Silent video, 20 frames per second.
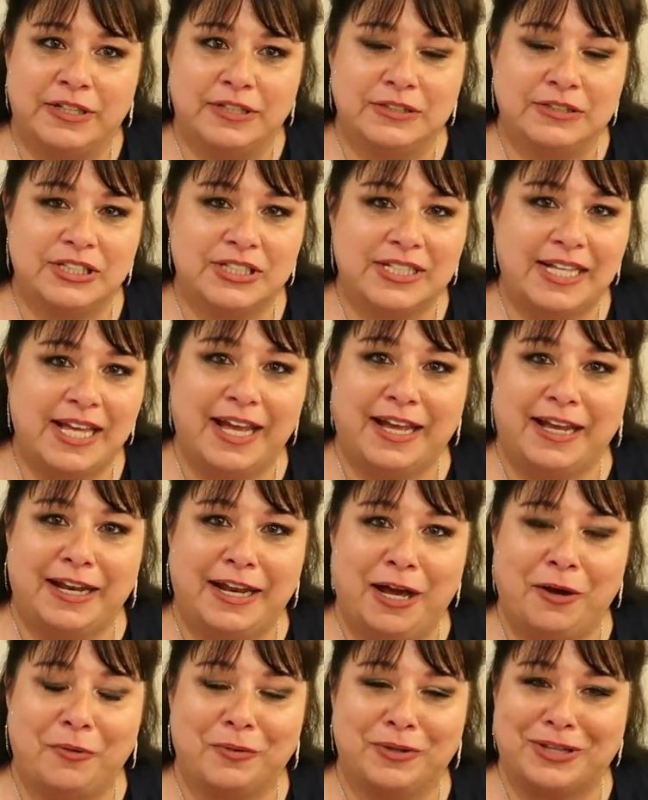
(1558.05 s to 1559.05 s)
and just hanging
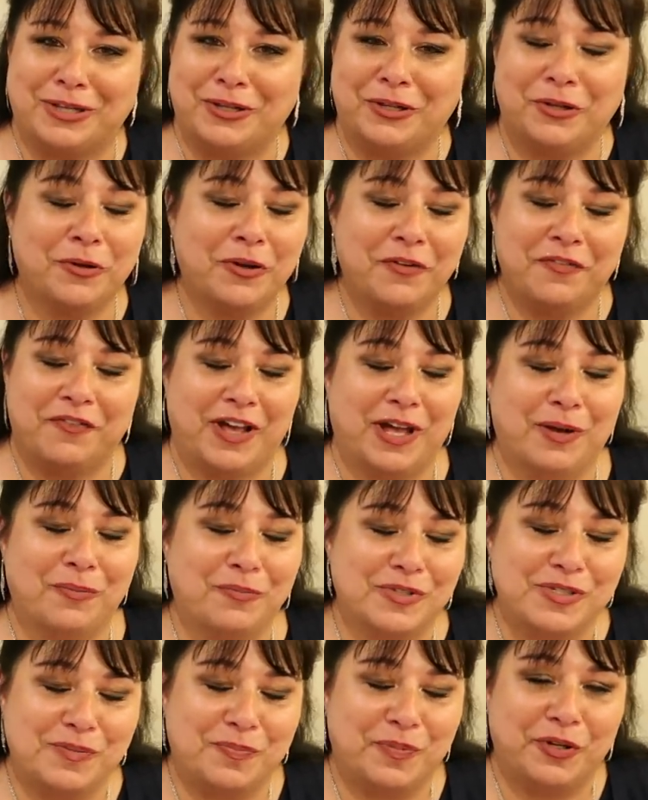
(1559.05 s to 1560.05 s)
out with the
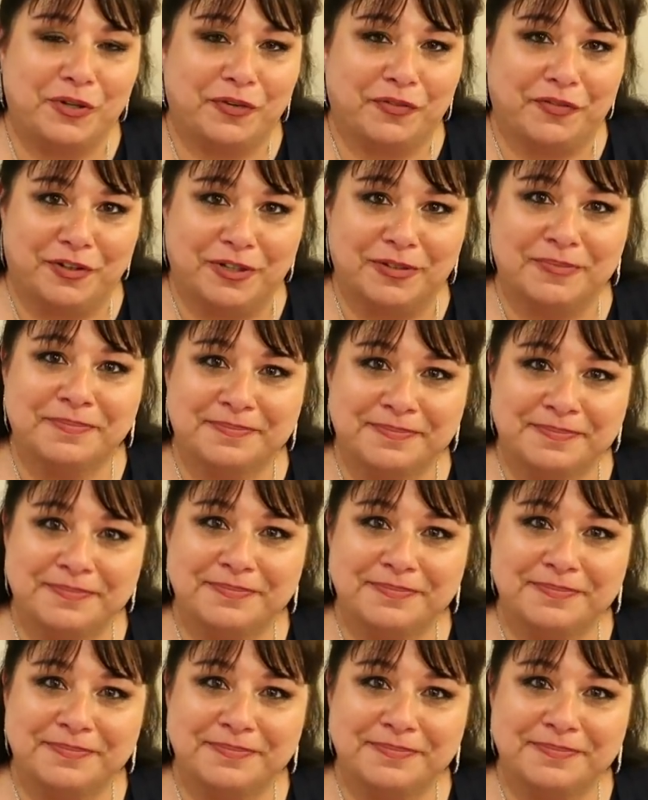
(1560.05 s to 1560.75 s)
locafam was beautiful.